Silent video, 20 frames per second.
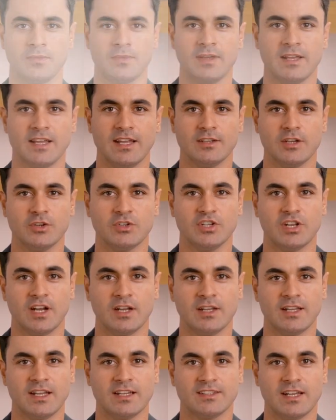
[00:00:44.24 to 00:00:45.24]
Can you
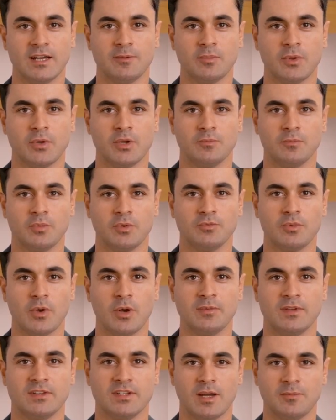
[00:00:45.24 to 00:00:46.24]
share an example of
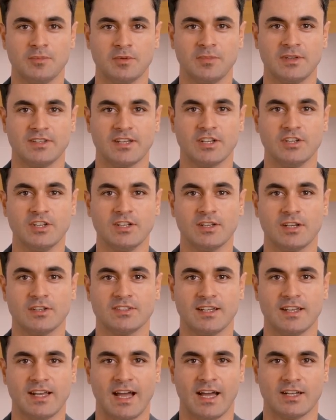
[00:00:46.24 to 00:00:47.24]
performance optimization
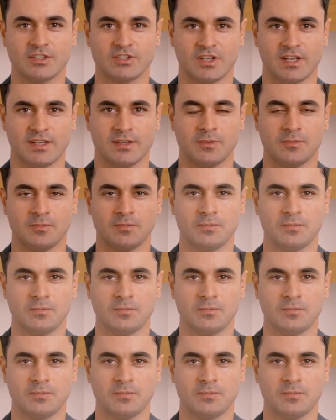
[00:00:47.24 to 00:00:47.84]
using caching?